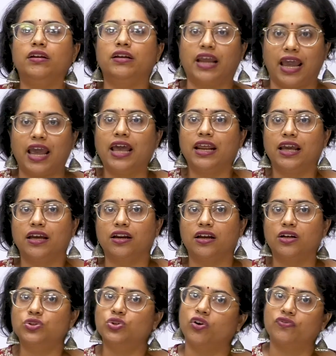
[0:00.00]
rare
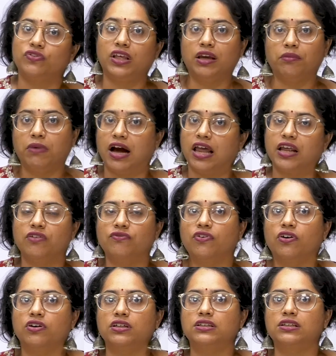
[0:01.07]
areas of the Himalayan
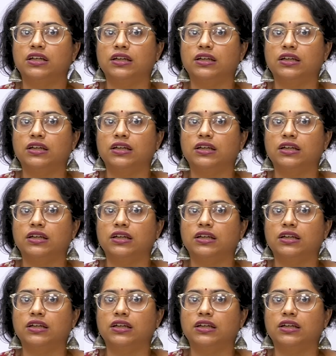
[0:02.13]
forest